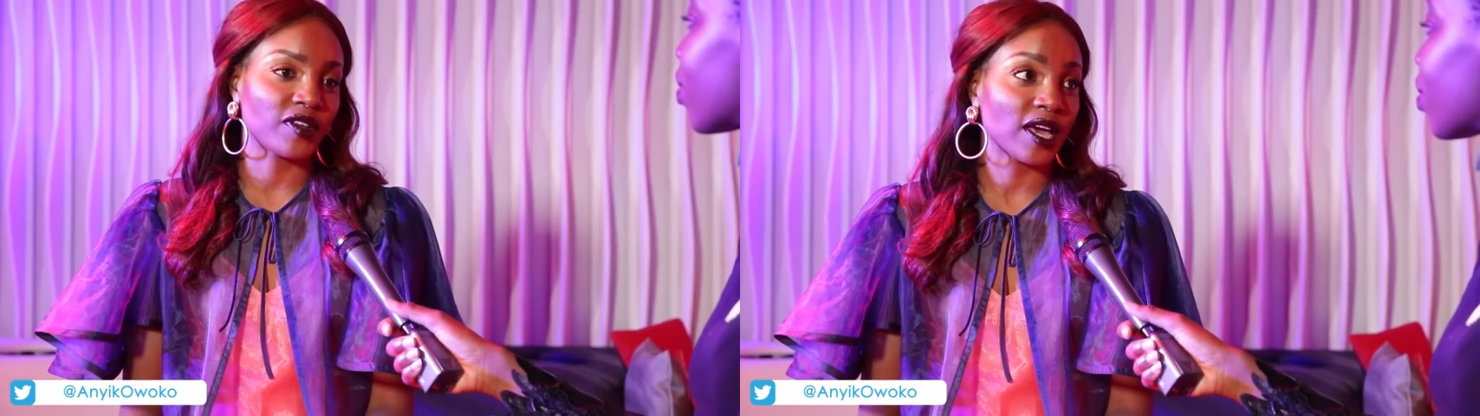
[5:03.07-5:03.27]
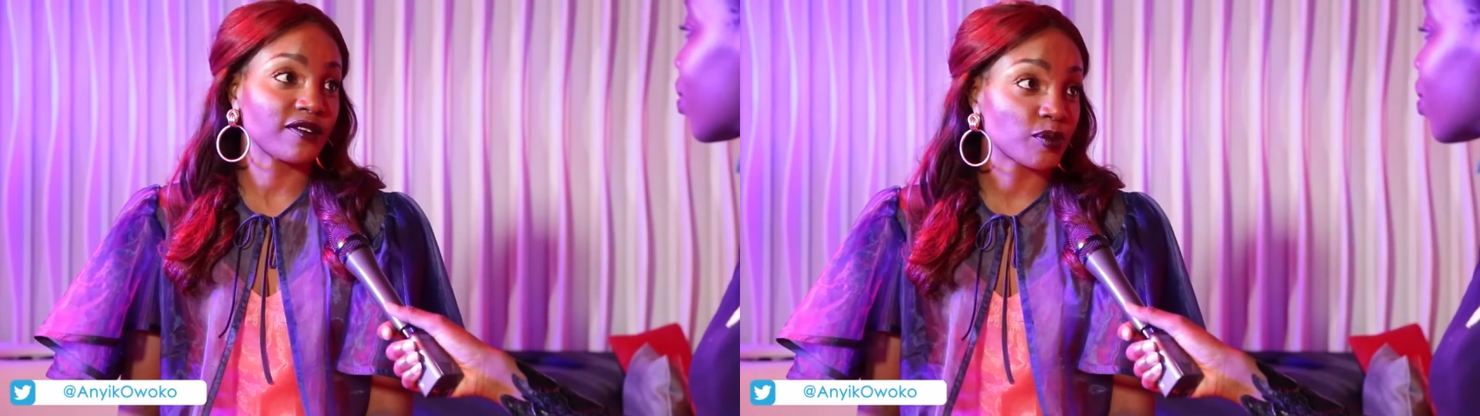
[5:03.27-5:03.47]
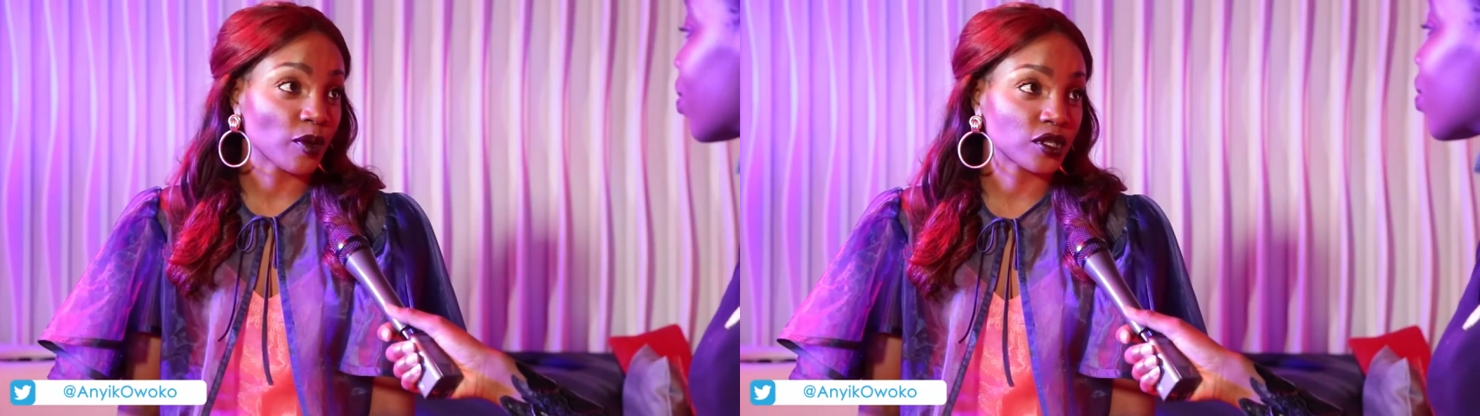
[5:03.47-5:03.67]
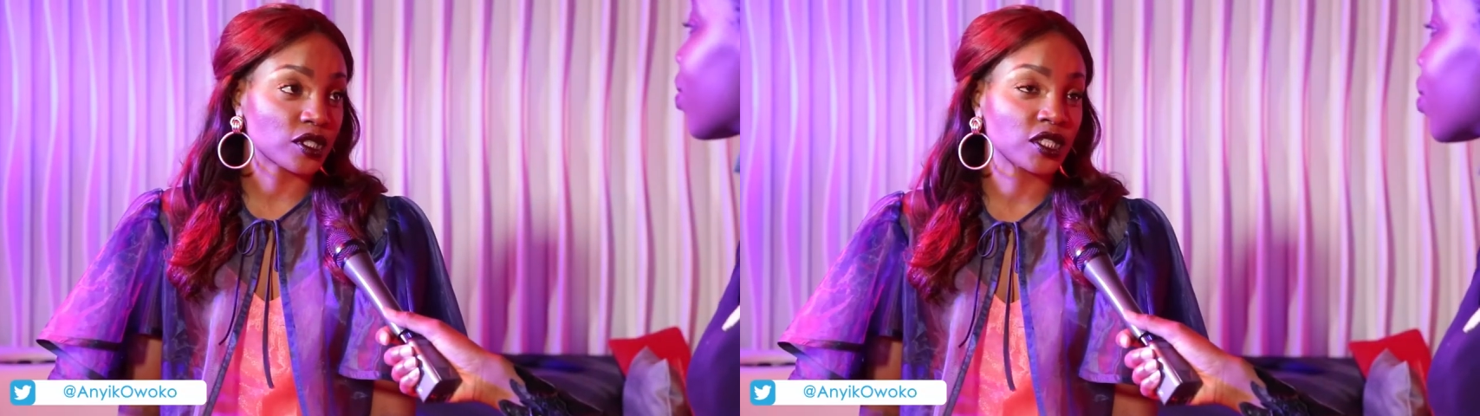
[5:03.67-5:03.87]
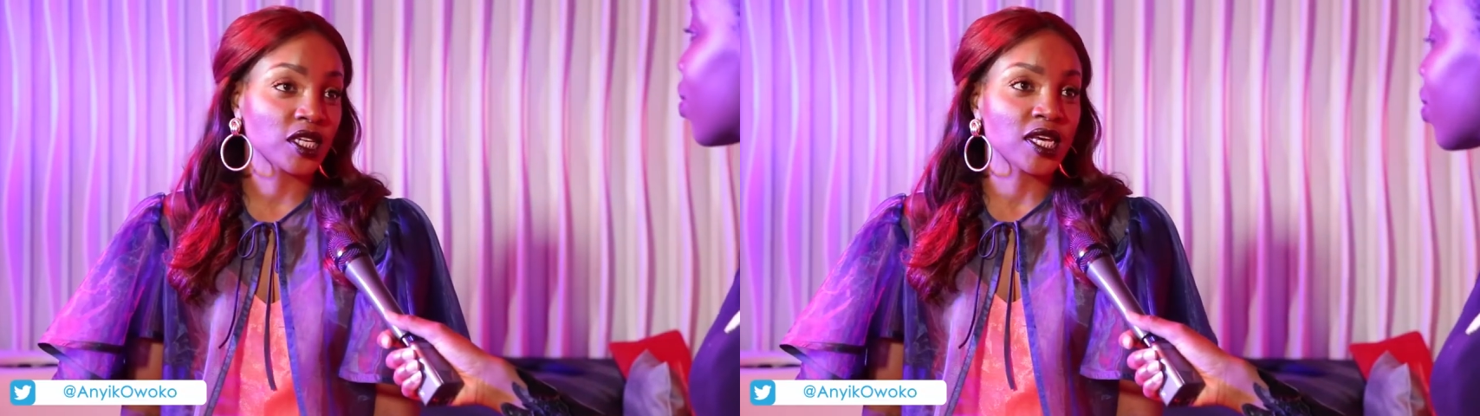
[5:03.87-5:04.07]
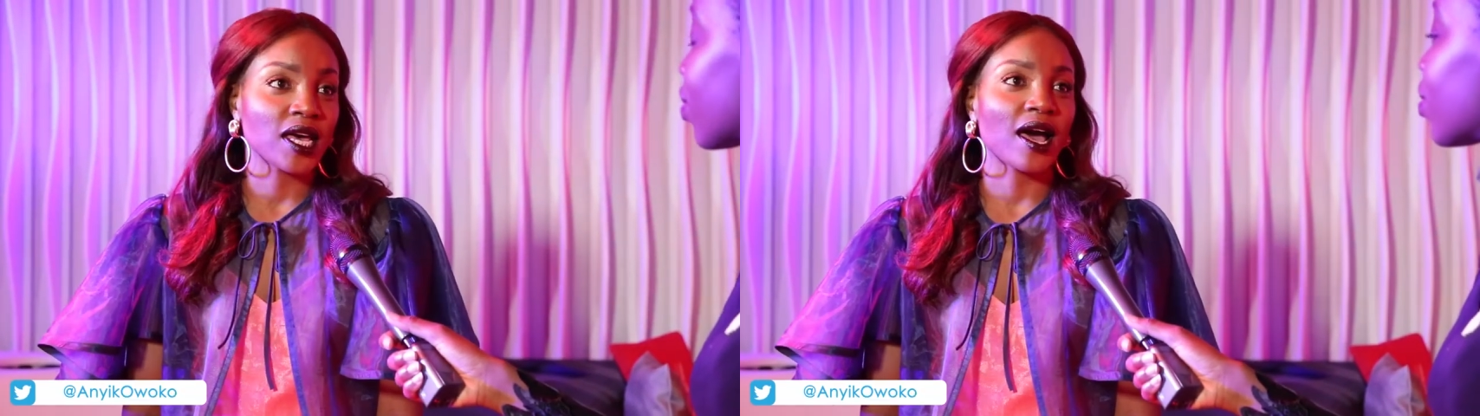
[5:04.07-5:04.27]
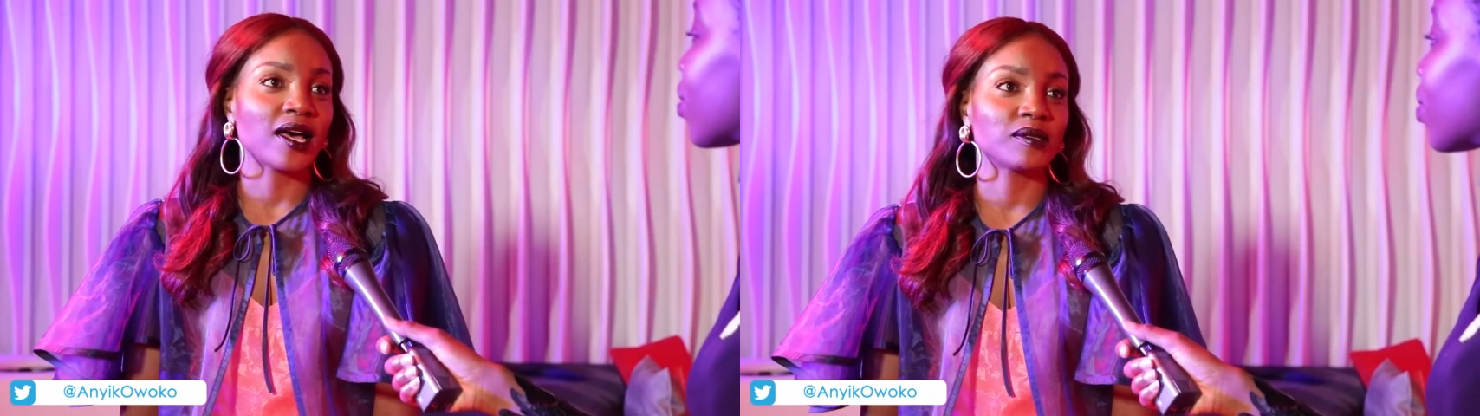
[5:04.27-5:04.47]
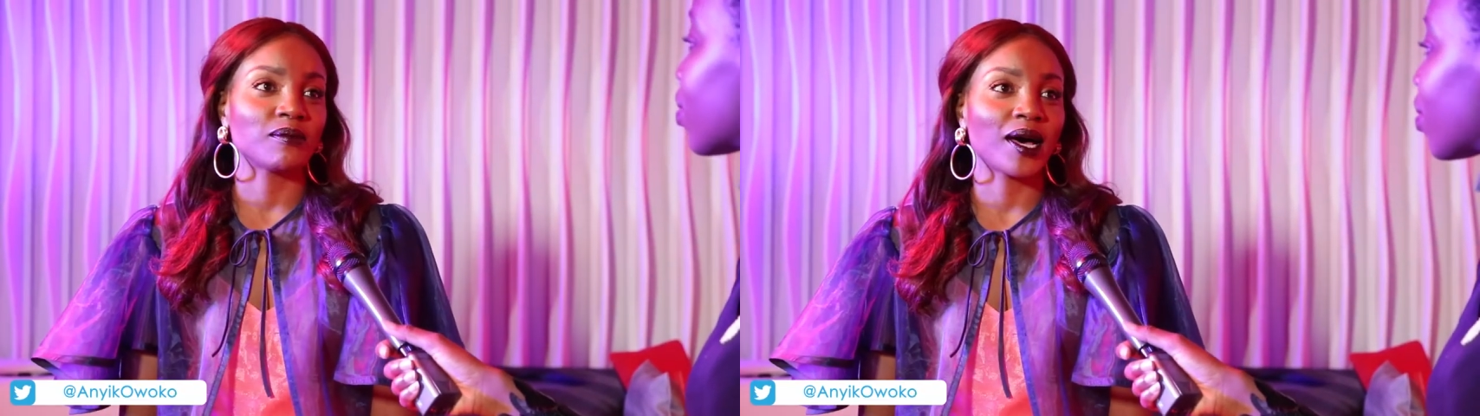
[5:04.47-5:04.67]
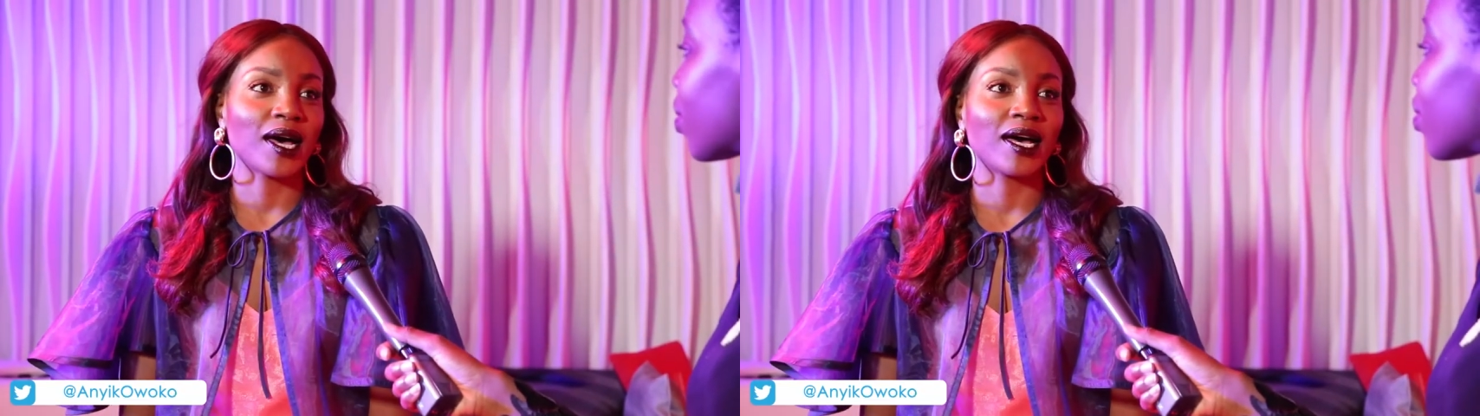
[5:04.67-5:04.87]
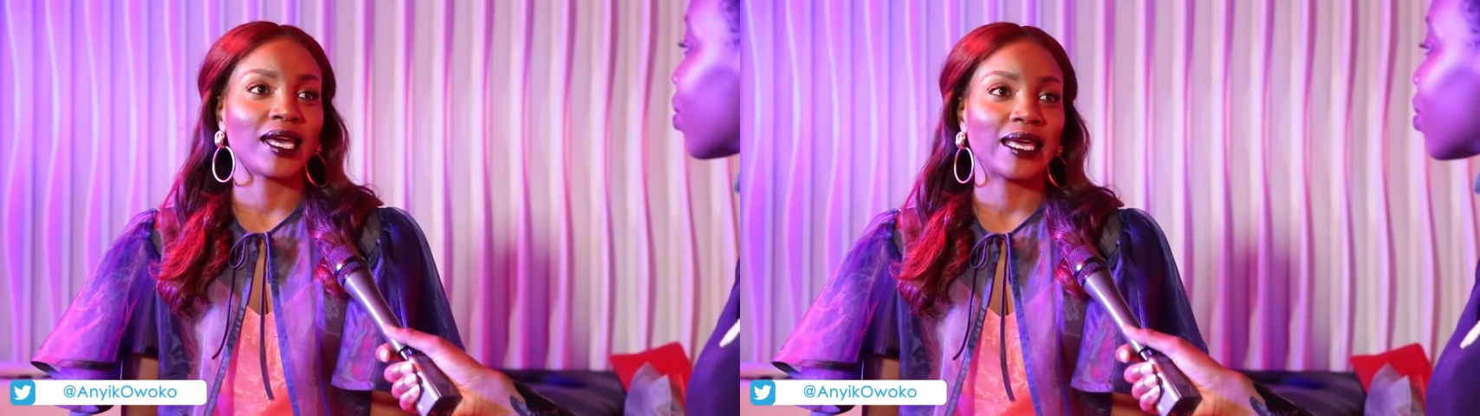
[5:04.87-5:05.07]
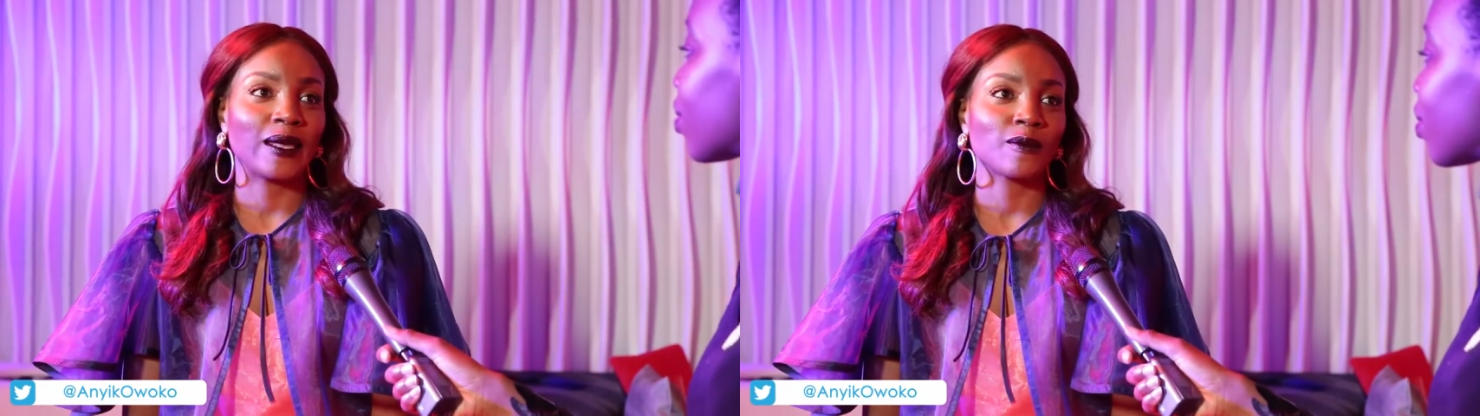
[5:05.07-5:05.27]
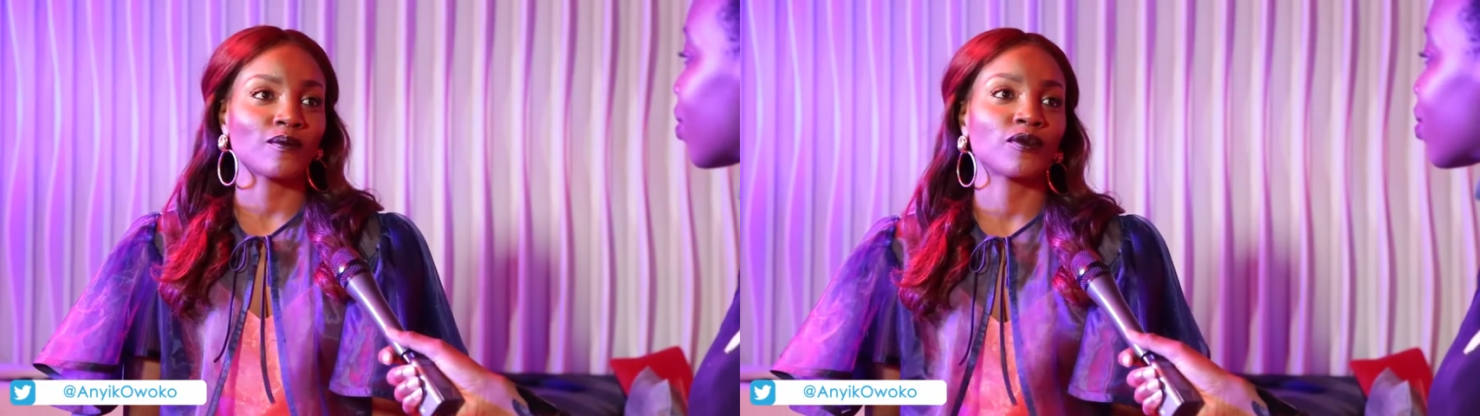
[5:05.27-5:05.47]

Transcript: LiveSpot as my,